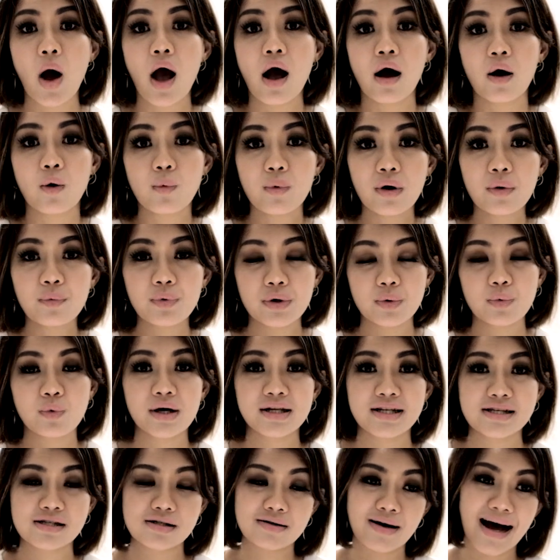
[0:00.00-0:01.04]
what we want
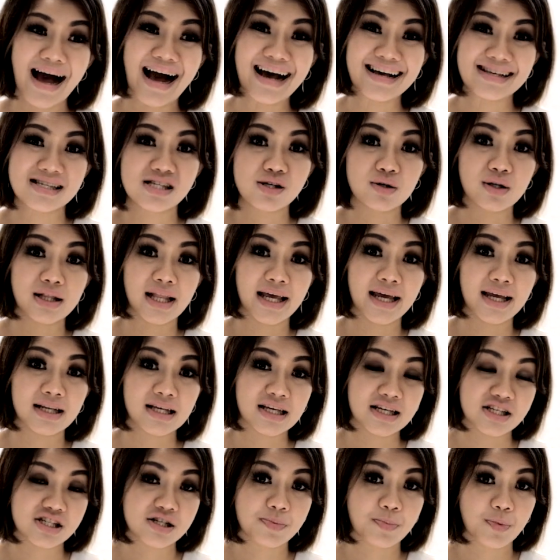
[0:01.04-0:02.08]
is to isolate
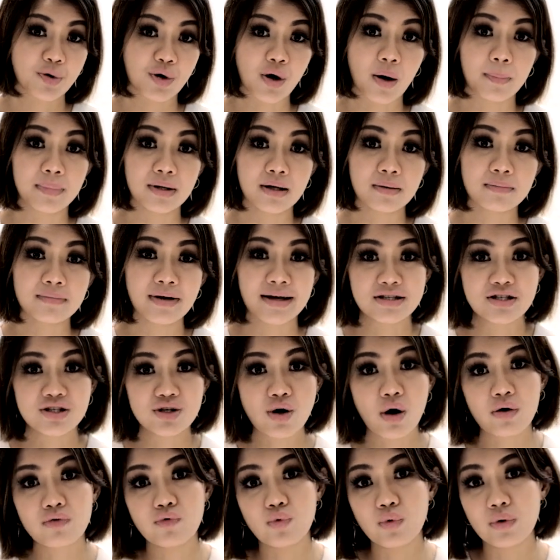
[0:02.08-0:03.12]
each problem and
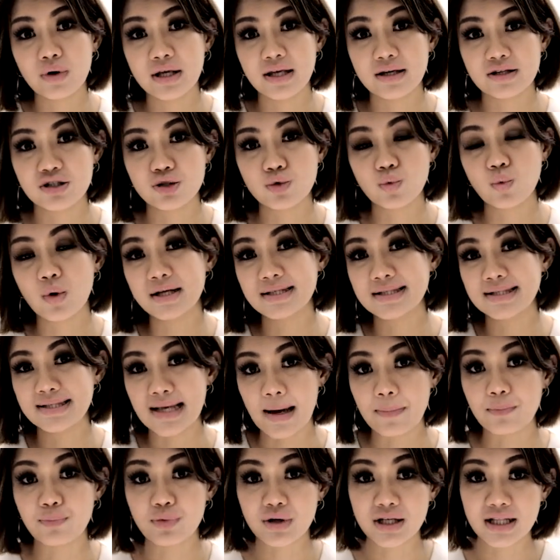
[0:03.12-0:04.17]
solve each one
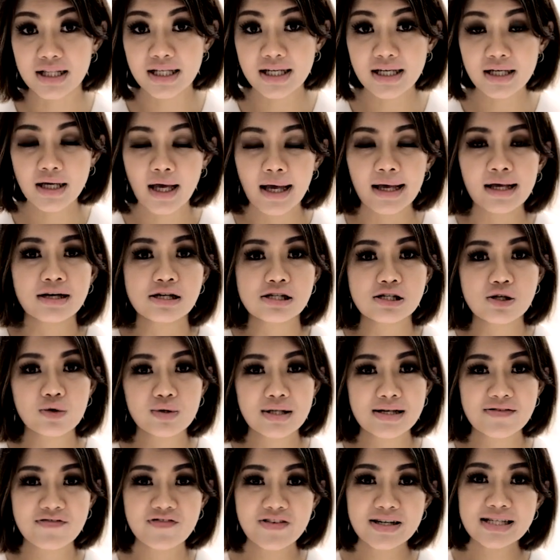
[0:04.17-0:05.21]
separately. So
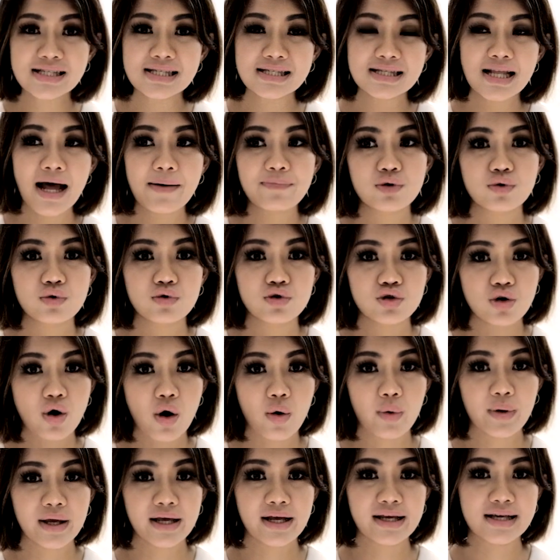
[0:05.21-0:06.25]
the first step to
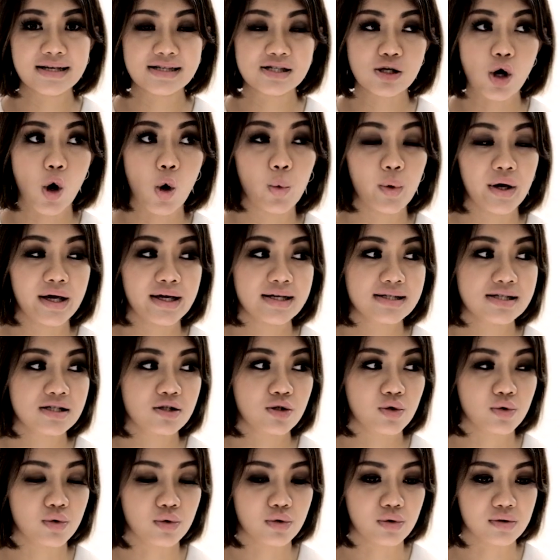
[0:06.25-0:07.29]
drawing is always
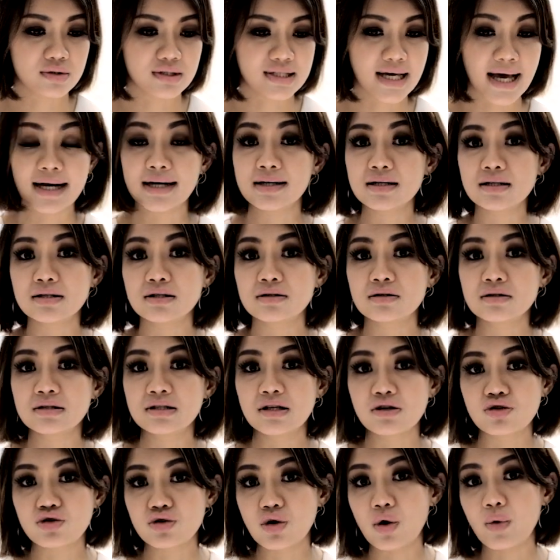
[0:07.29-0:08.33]
to tackle the
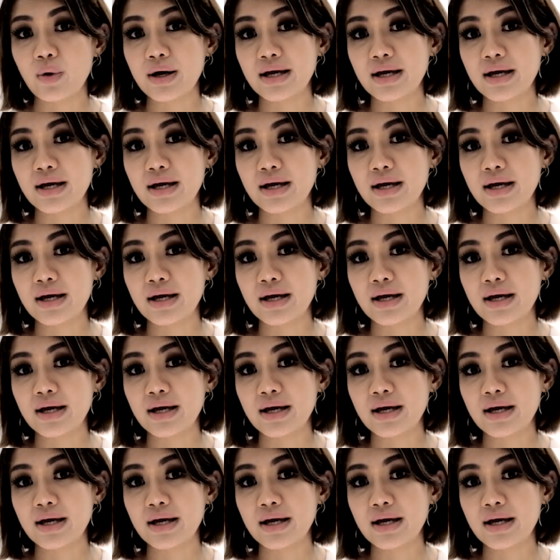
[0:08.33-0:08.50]
drawing